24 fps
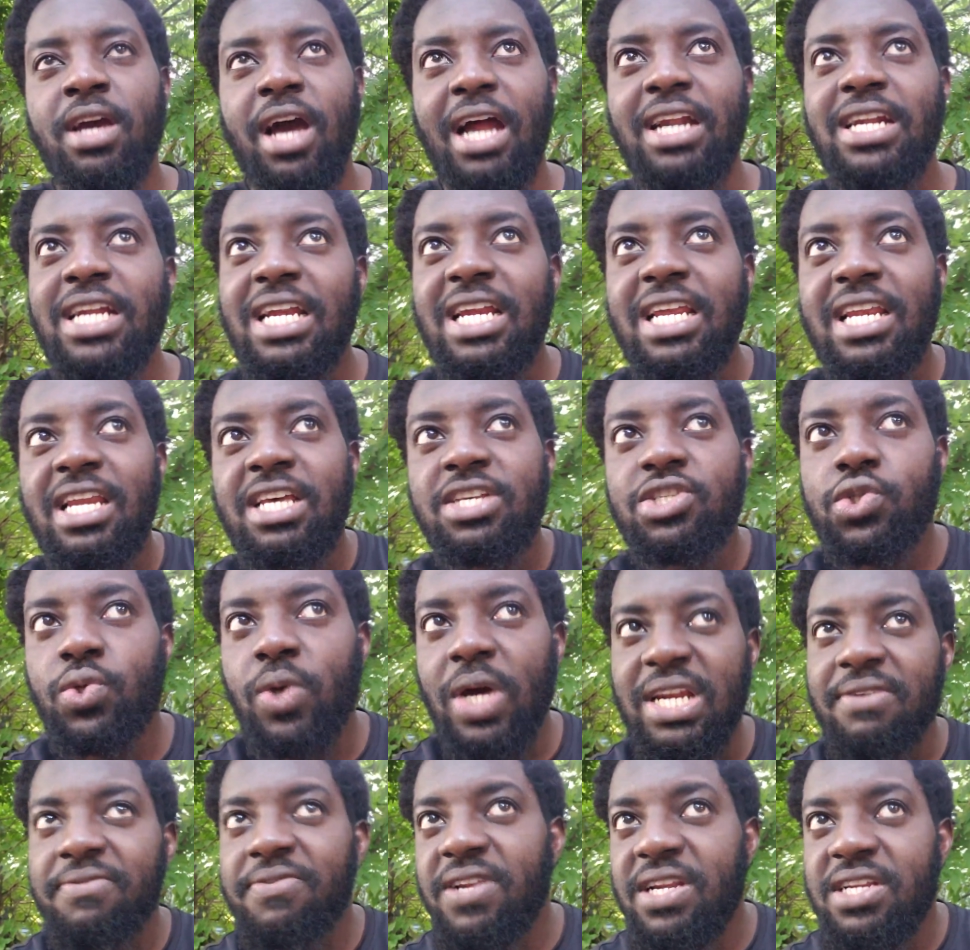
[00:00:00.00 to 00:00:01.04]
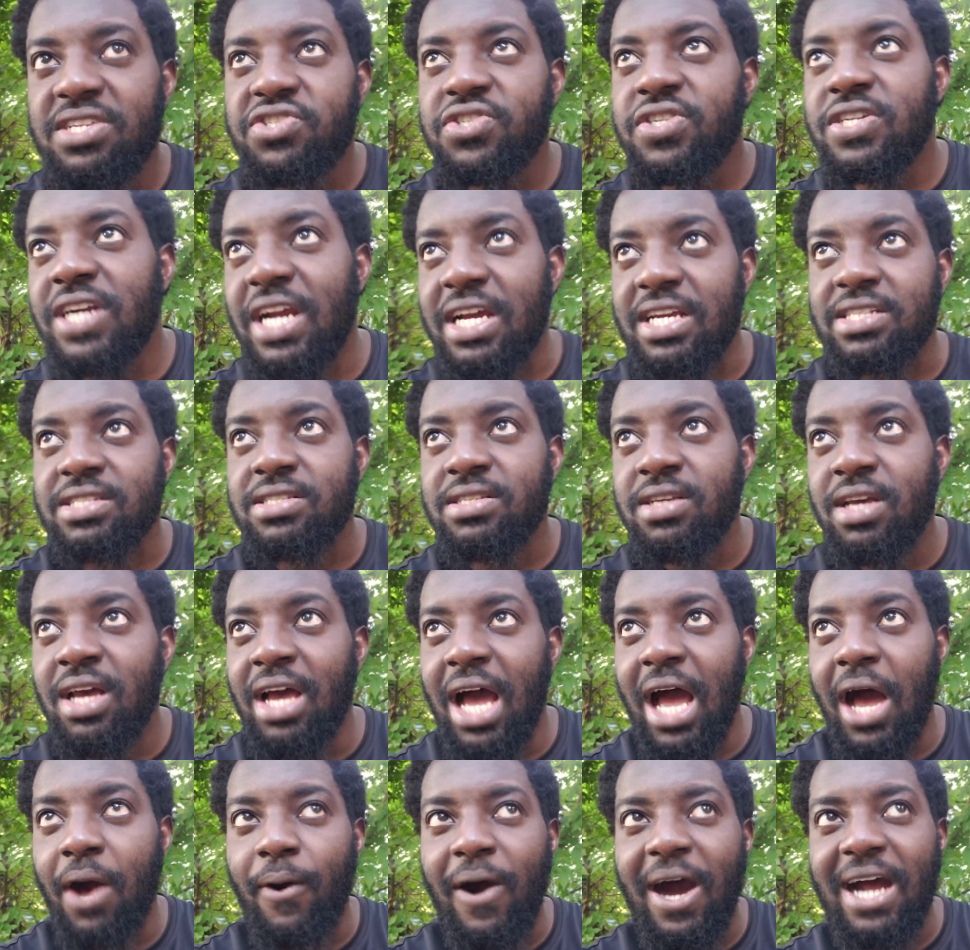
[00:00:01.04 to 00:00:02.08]
And then it leads to an infinite regress.
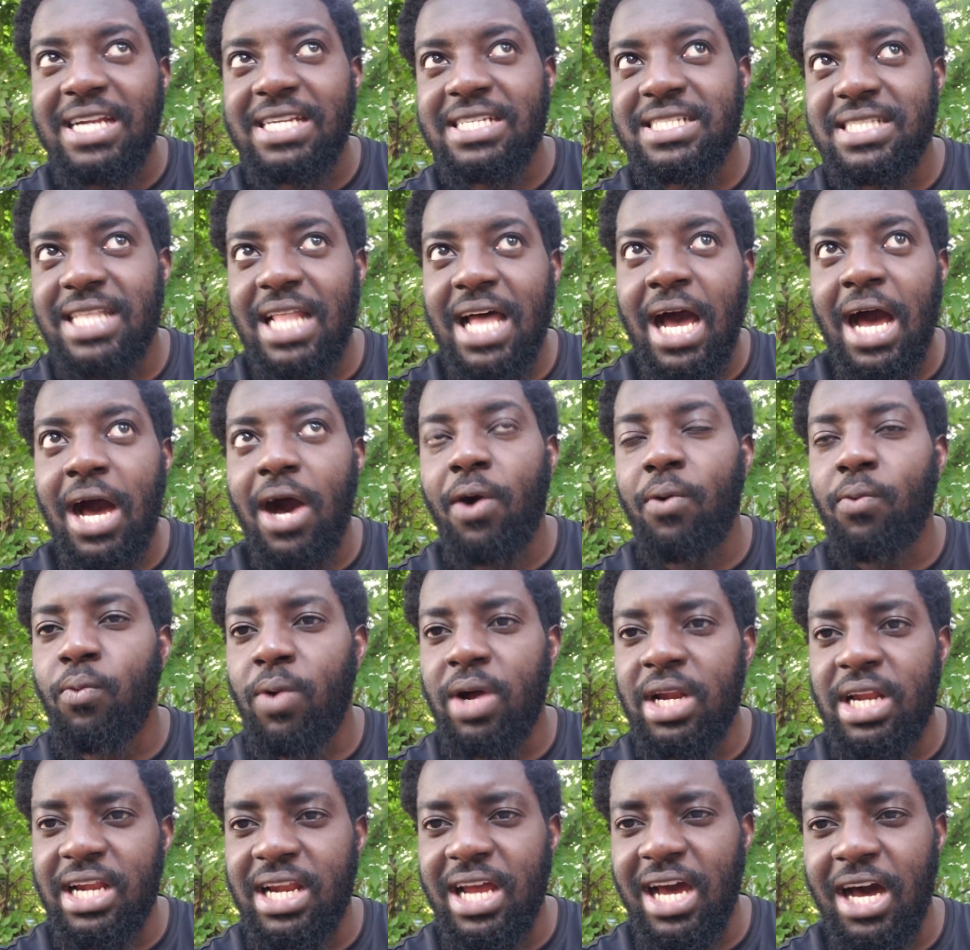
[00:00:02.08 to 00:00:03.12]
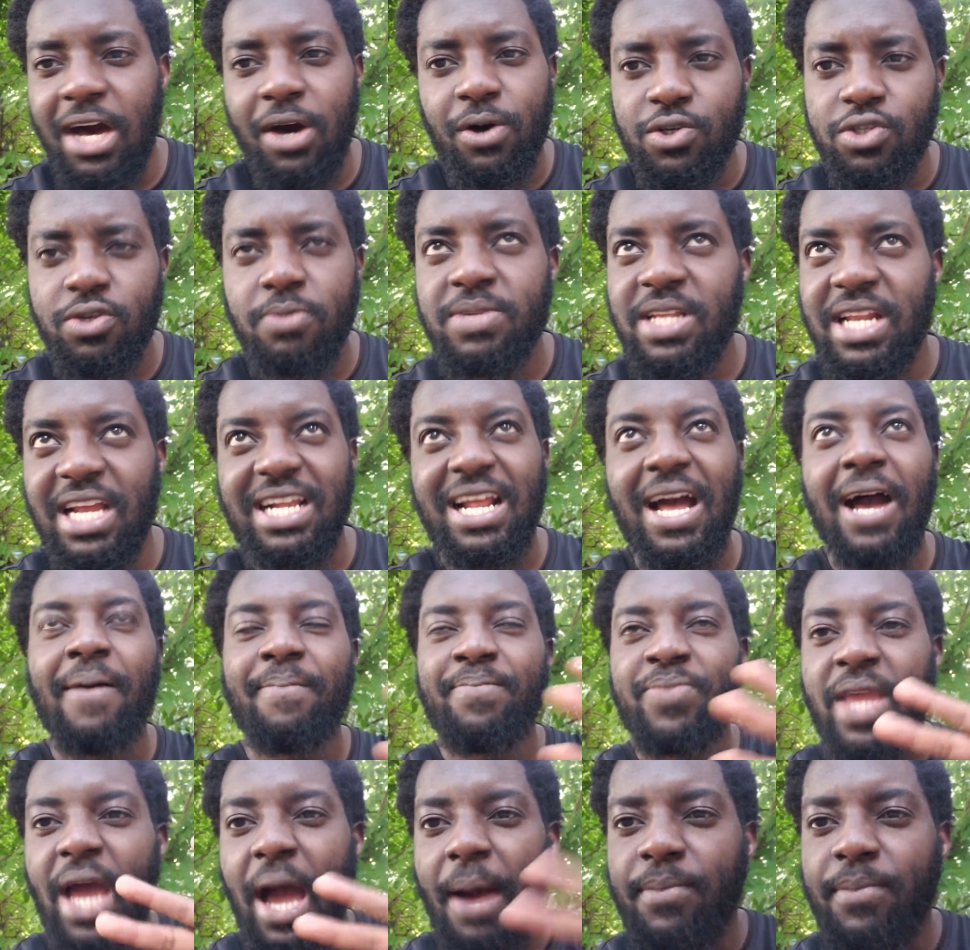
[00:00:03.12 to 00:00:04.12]
Hawadis la awwal laha or something like that.